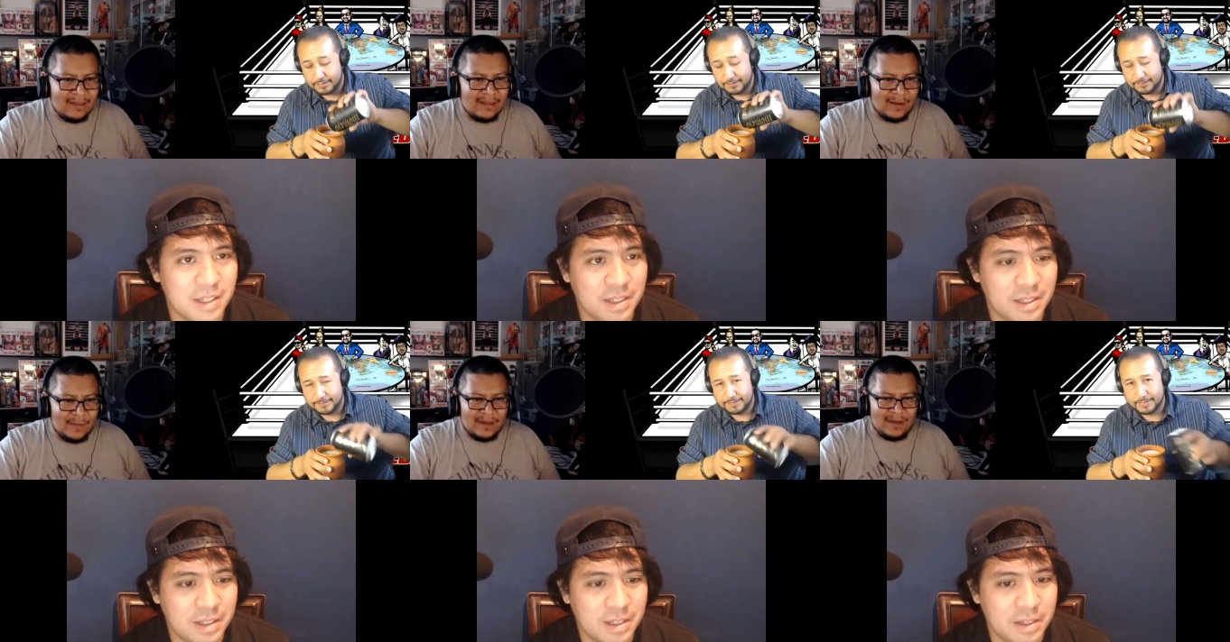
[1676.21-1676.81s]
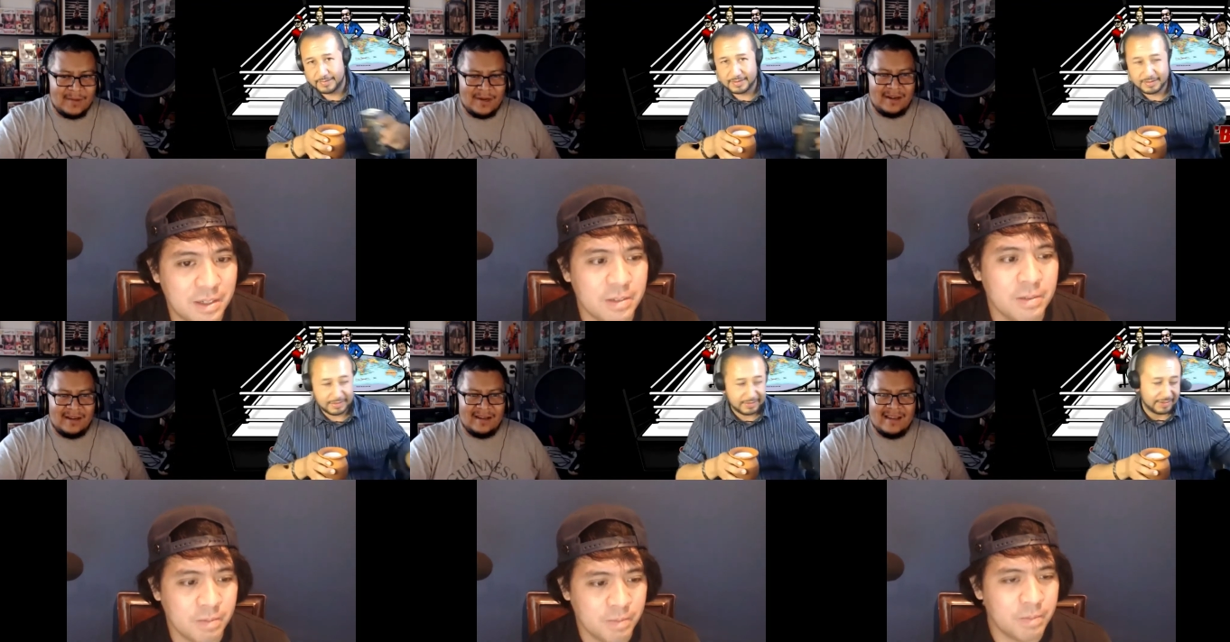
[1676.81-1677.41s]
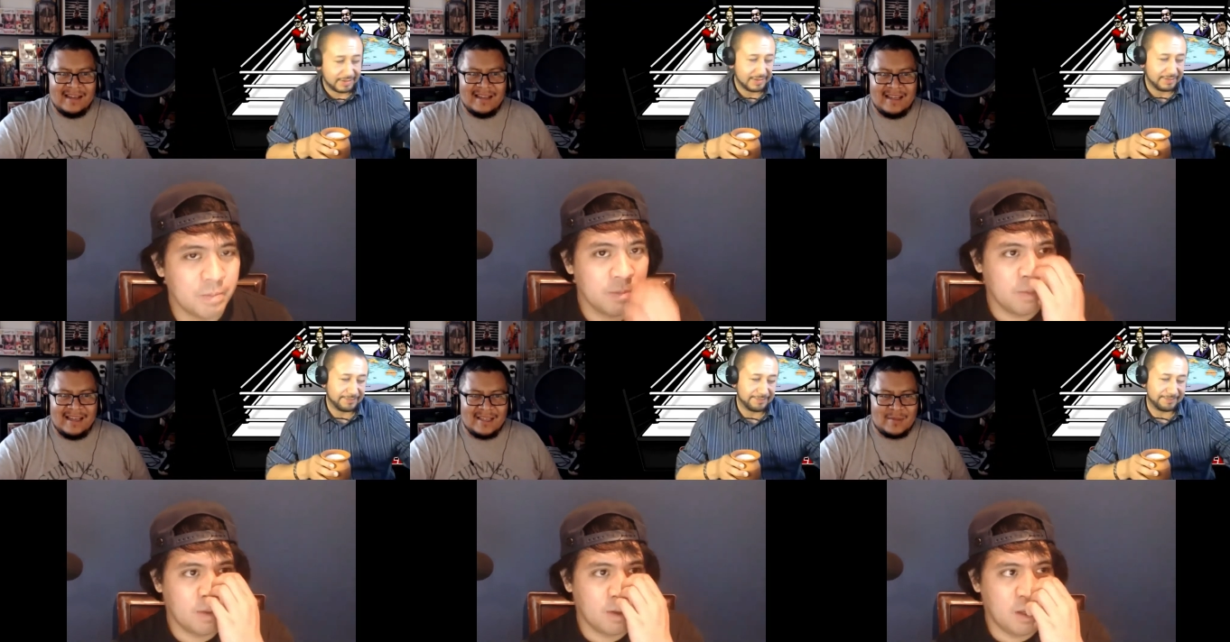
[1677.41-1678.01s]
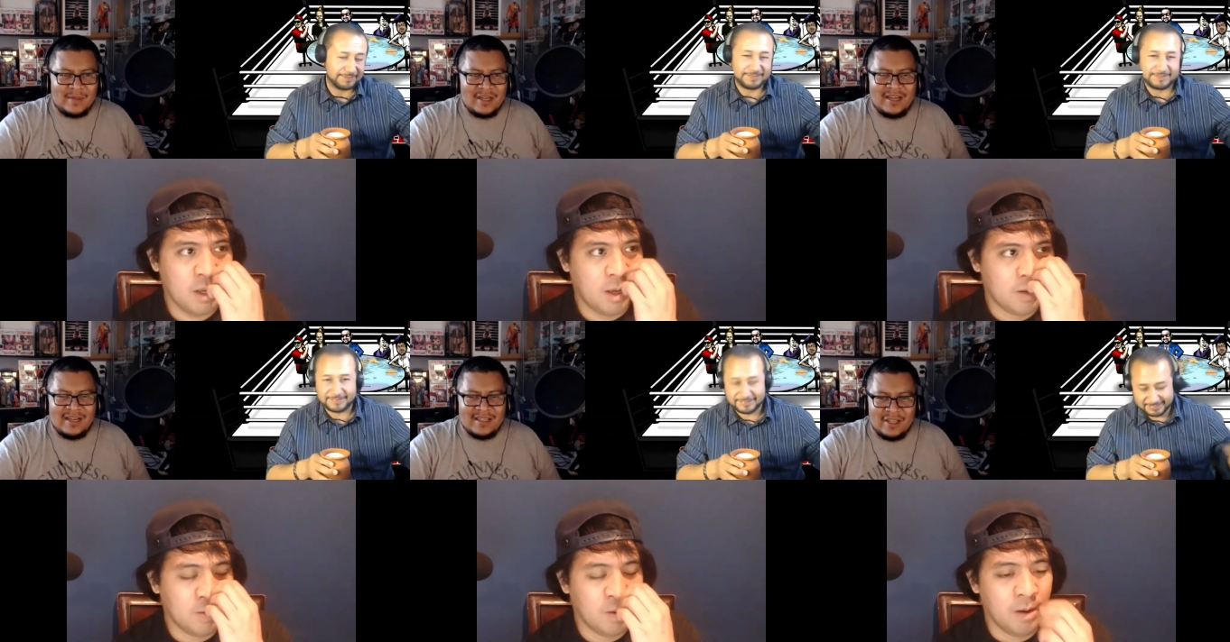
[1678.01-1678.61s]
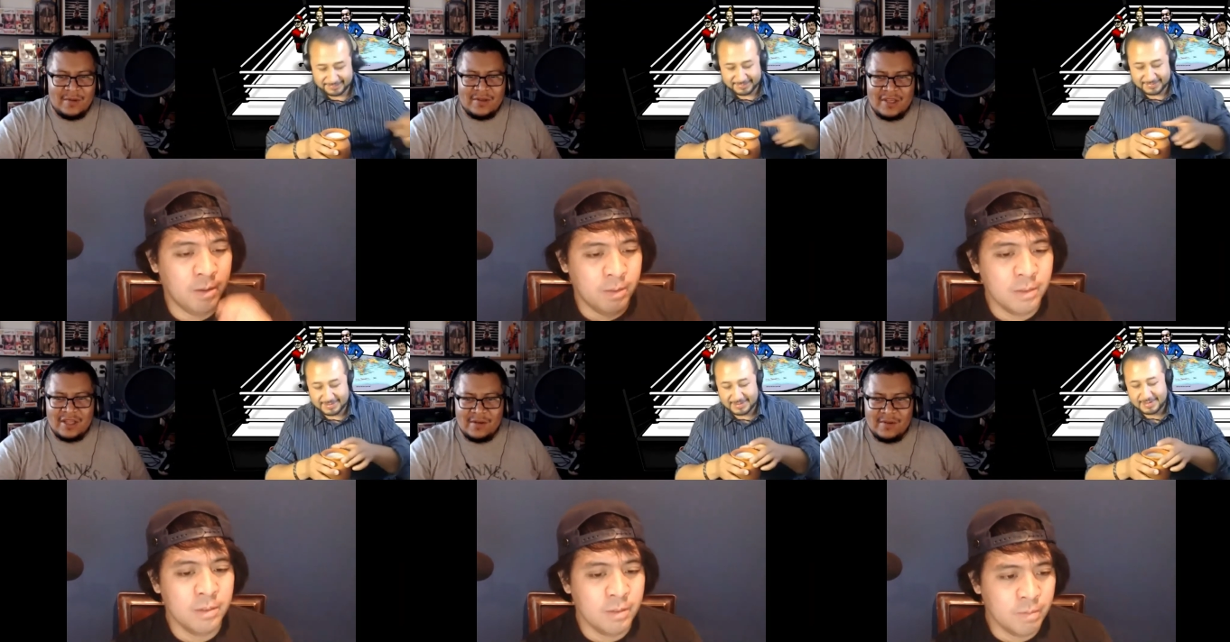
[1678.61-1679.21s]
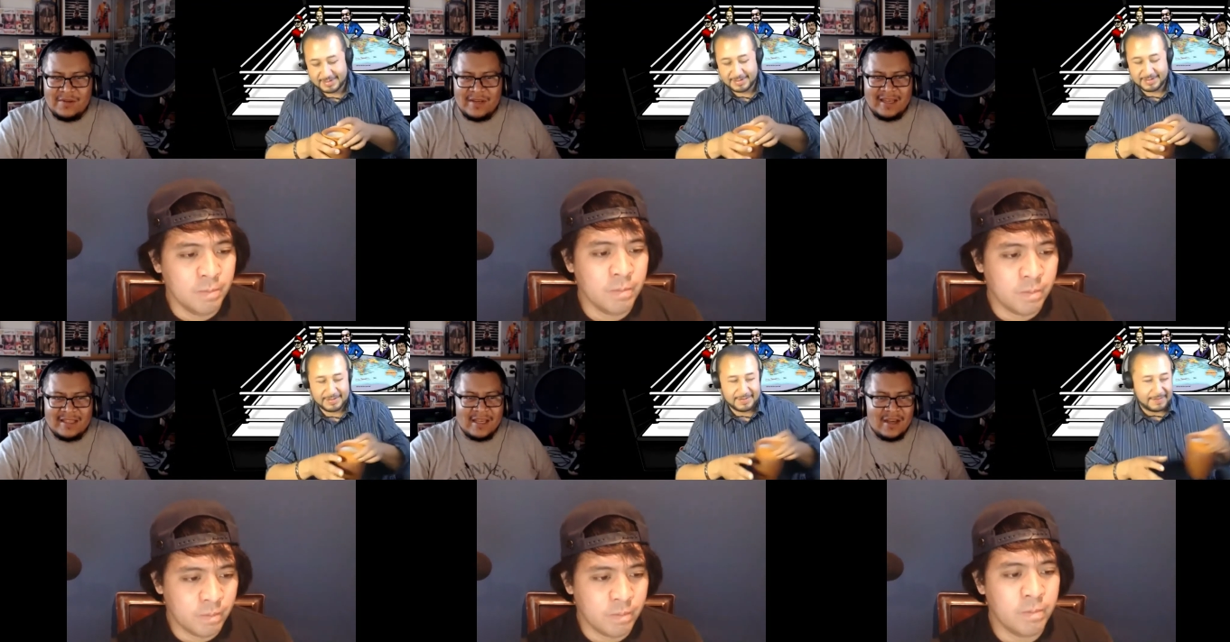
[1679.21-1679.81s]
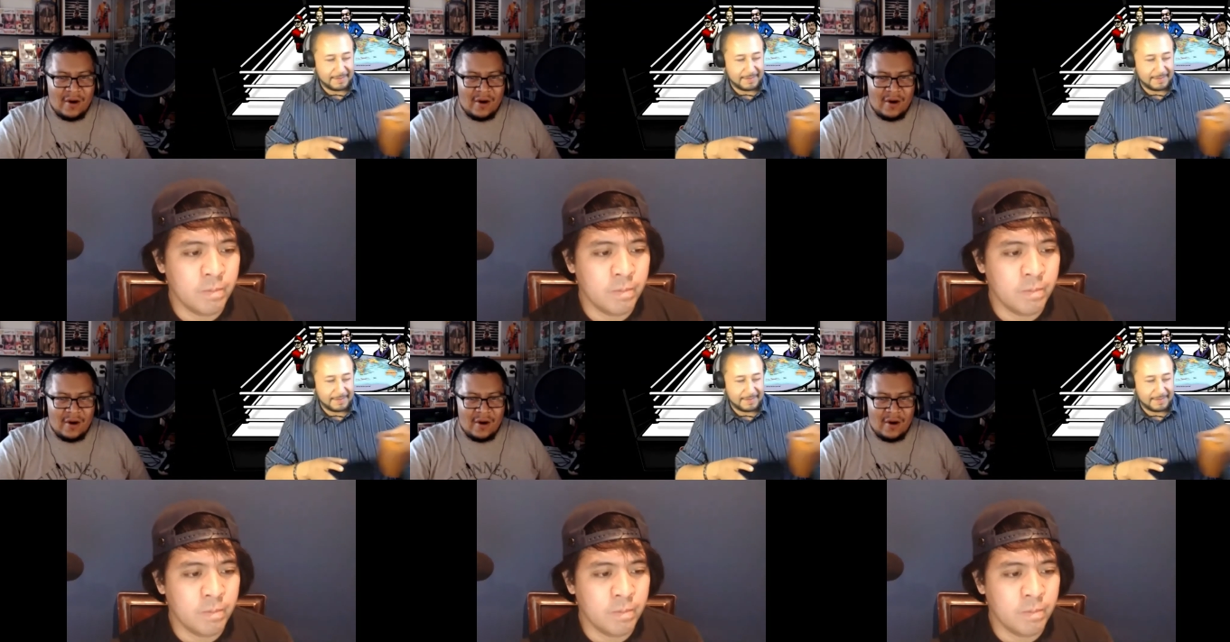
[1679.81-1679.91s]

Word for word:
Speaker 1: I mean, come on, especially in his WCW days all